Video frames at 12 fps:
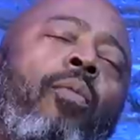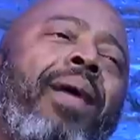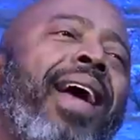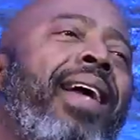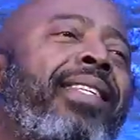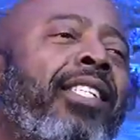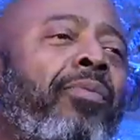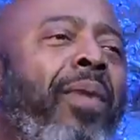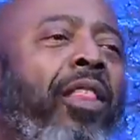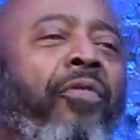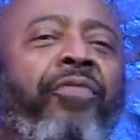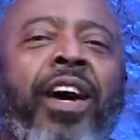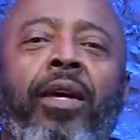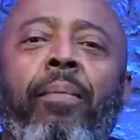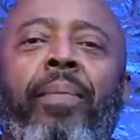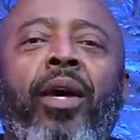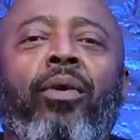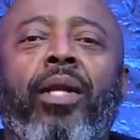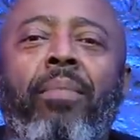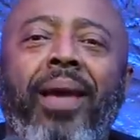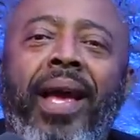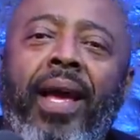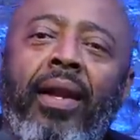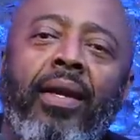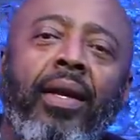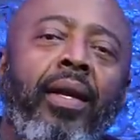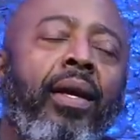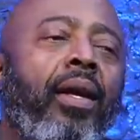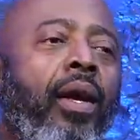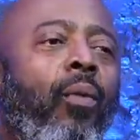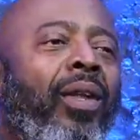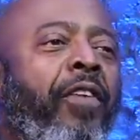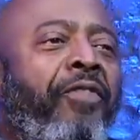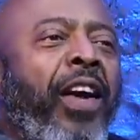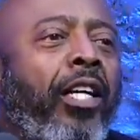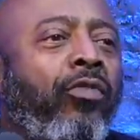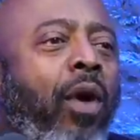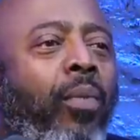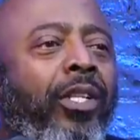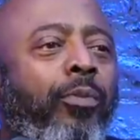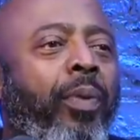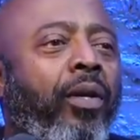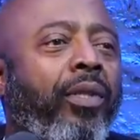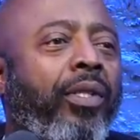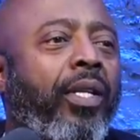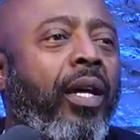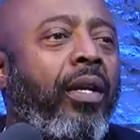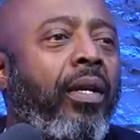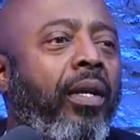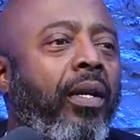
man, this motherfucking building, man. What the fuck is wrong with this building, son?